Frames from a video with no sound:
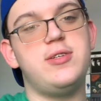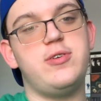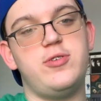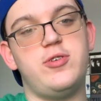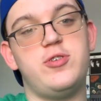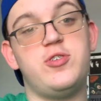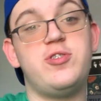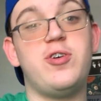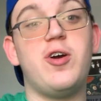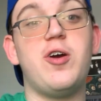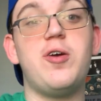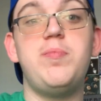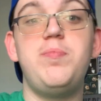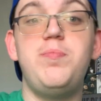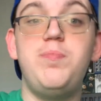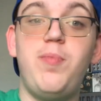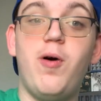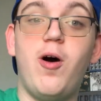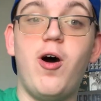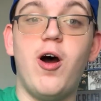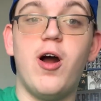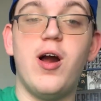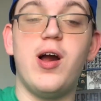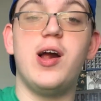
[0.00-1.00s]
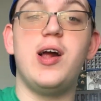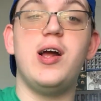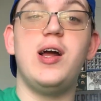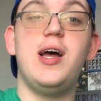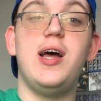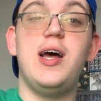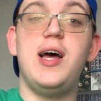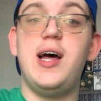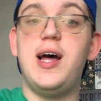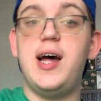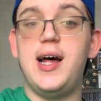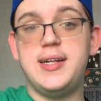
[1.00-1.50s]
there's a certain part,
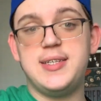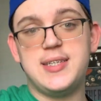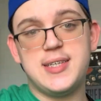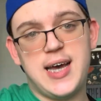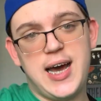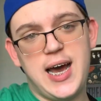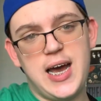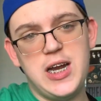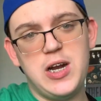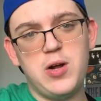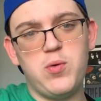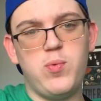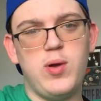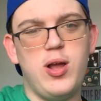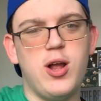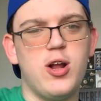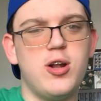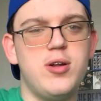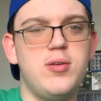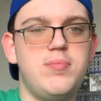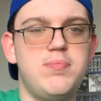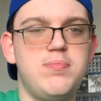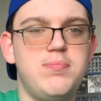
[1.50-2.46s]
it's kind of weird.